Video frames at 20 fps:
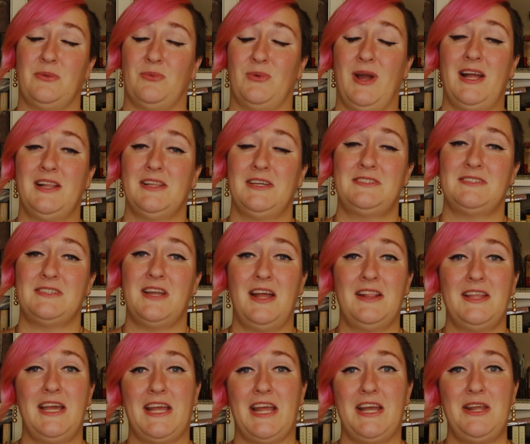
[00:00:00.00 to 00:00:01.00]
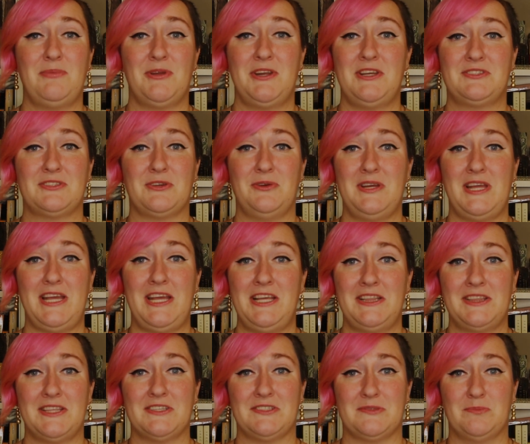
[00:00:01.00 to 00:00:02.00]
well, it's not like anybody's going to
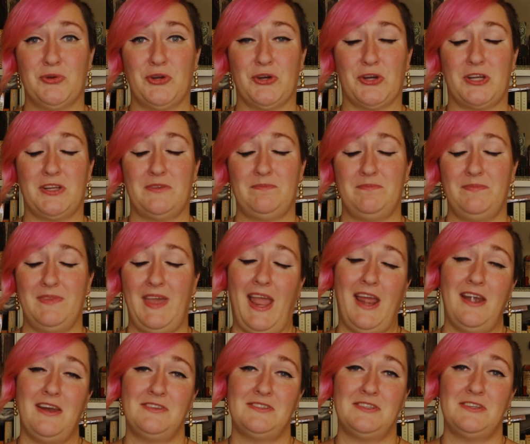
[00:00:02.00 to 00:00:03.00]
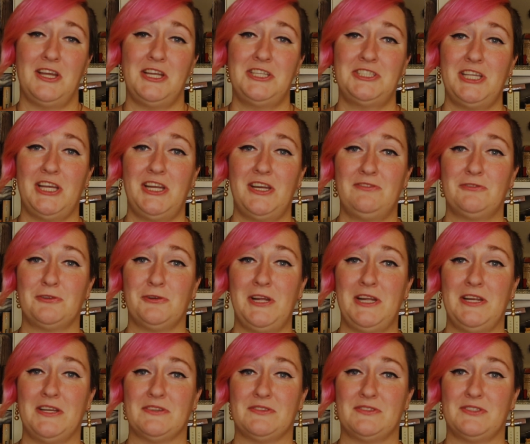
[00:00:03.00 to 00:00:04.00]
eat this book, and it's a nice shade of
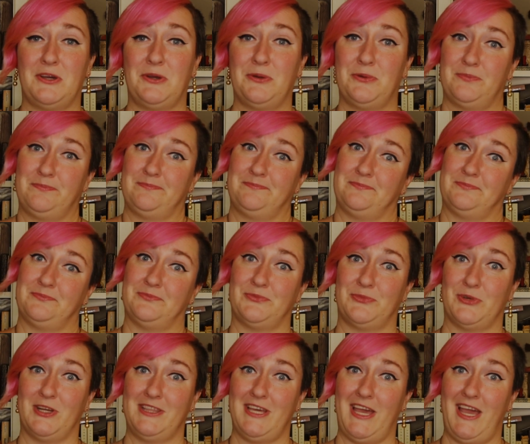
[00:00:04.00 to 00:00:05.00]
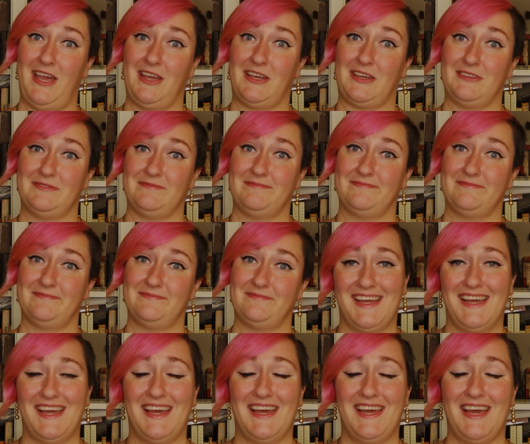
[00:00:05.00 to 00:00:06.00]
green, so what the heck?
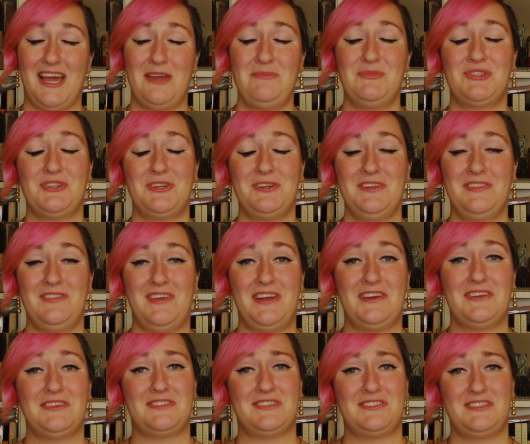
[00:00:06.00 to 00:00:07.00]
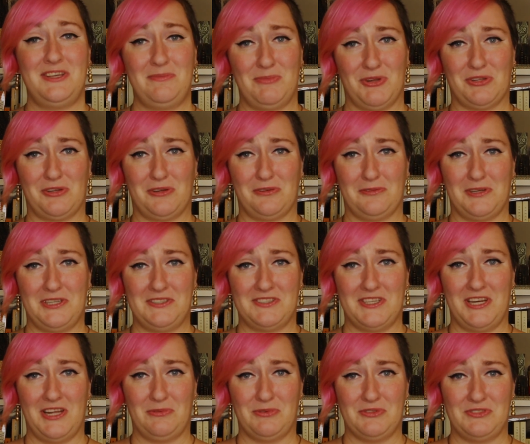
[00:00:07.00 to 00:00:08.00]
I'm certain that a similar
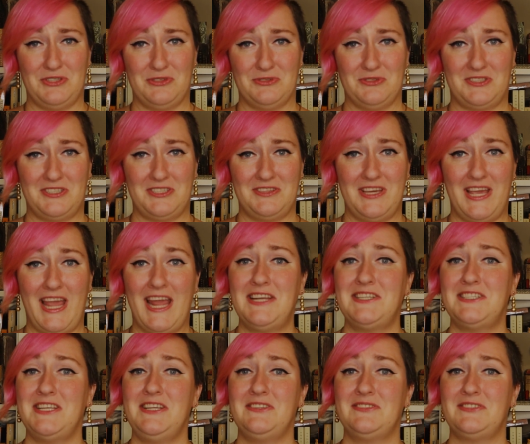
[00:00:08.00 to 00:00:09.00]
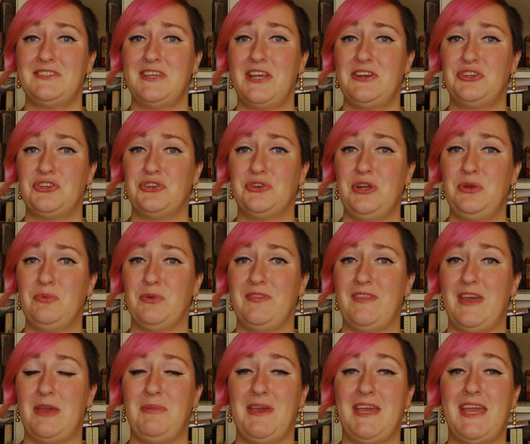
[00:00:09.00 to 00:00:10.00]
reasoning was used in the 18th century when
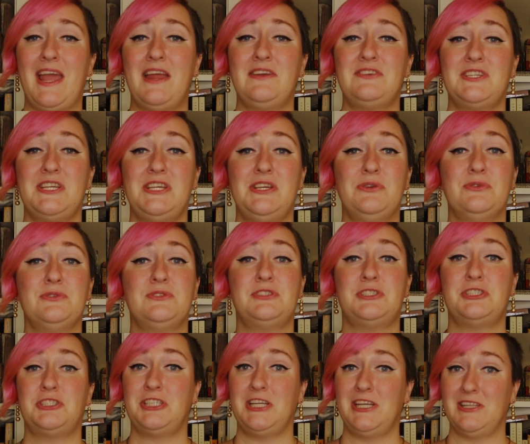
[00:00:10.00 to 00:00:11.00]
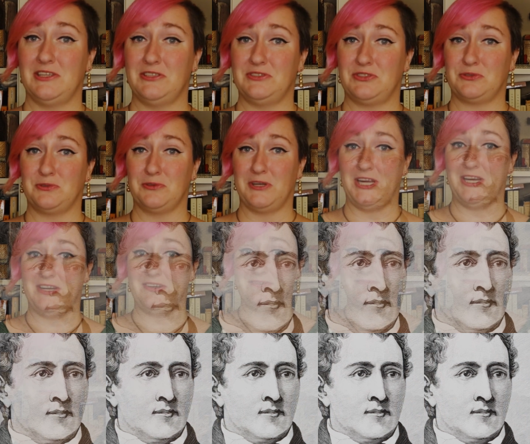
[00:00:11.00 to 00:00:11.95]
they began to use Scheele's green.